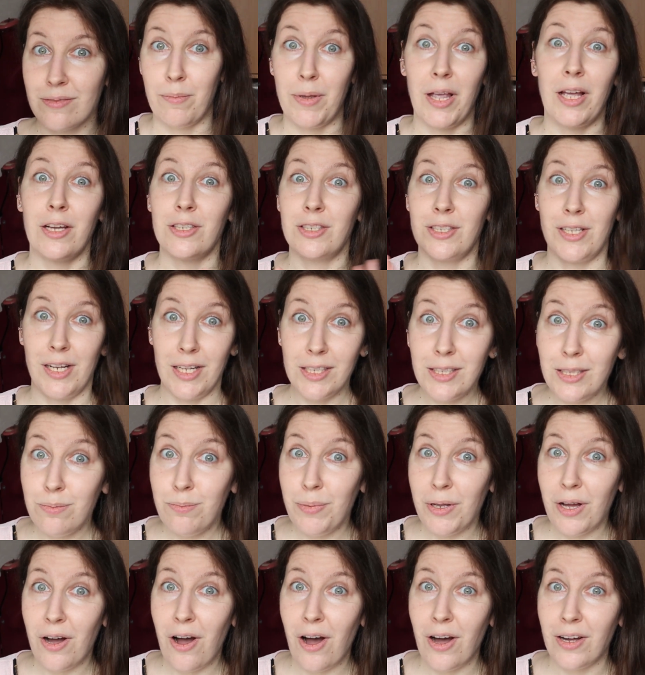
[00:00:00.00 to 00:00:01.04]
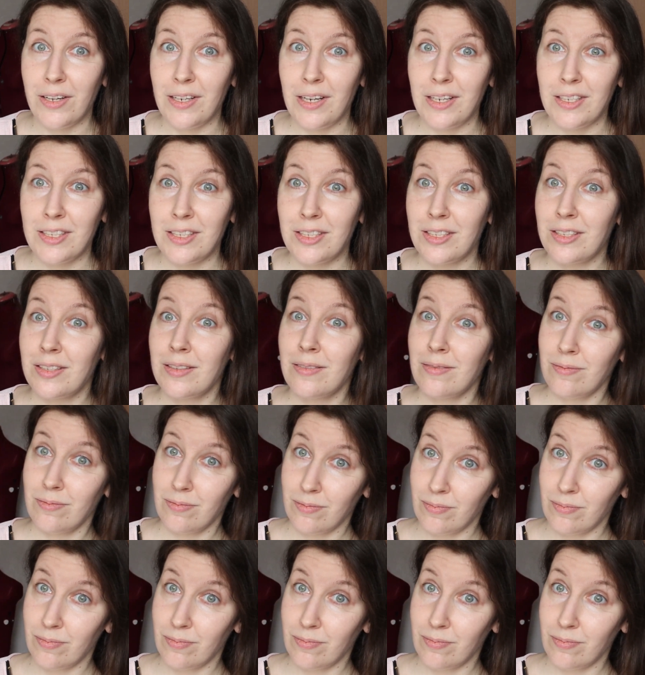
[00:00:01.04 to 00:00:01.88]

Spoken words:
Because let's be honest,